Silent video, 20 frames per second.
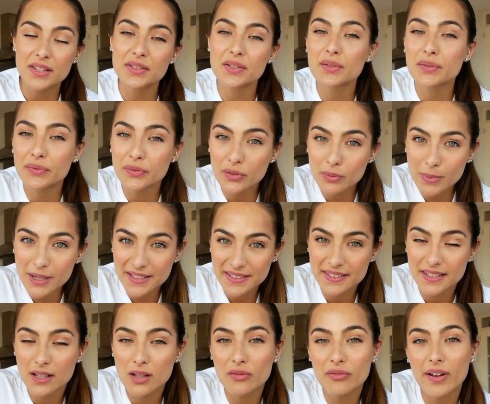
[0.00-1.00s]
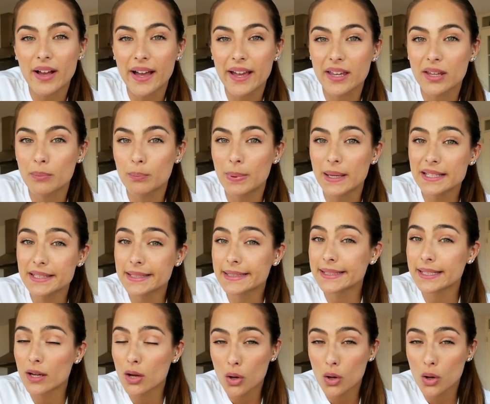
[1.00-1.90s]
So for myself, I basically